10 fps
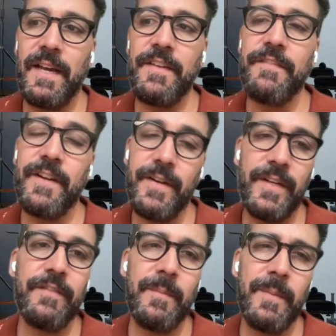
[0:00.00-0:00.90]
Uh, they're very
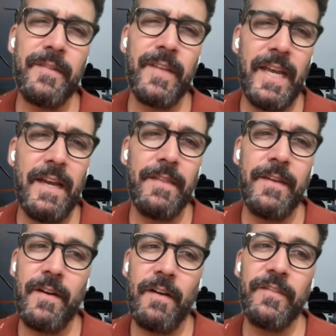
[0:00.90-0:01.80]
different because they had.
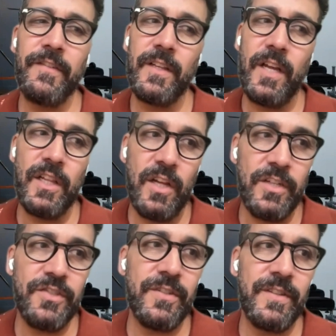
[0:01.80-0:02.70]
they're obviously a lot
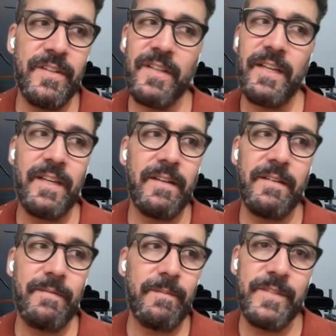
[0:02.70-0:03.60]
larger. They're like
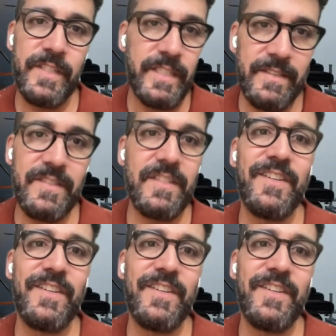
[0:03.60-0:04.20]
cities.